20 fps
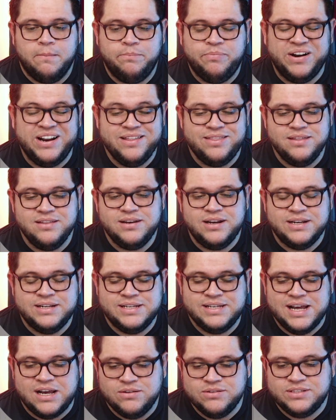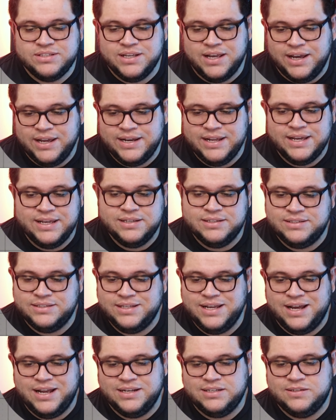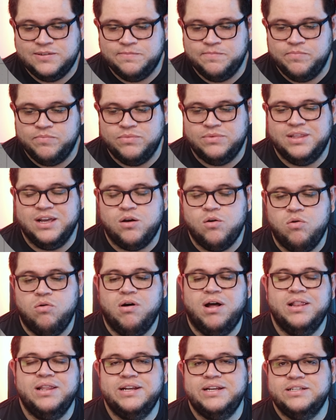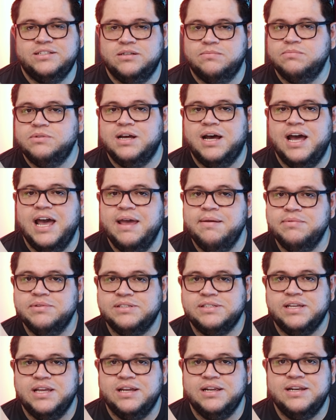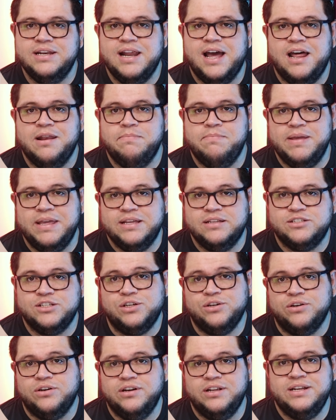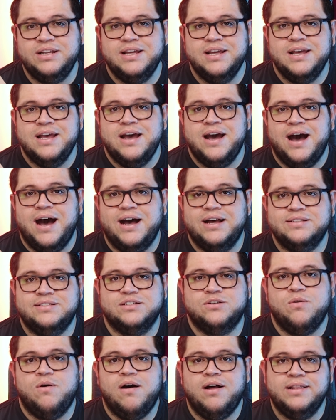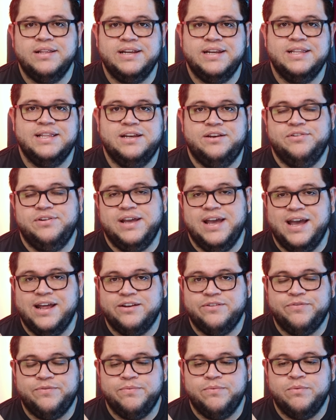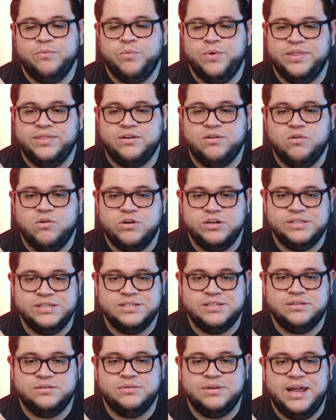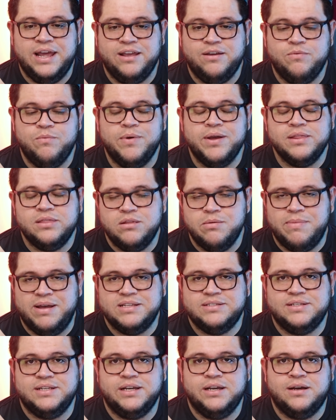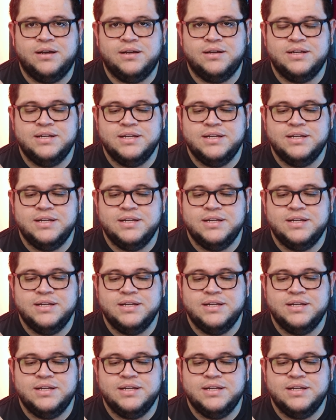But I think the downside is that the quality sometimes cannot be as good as the quality that you get with courses like with Domestika.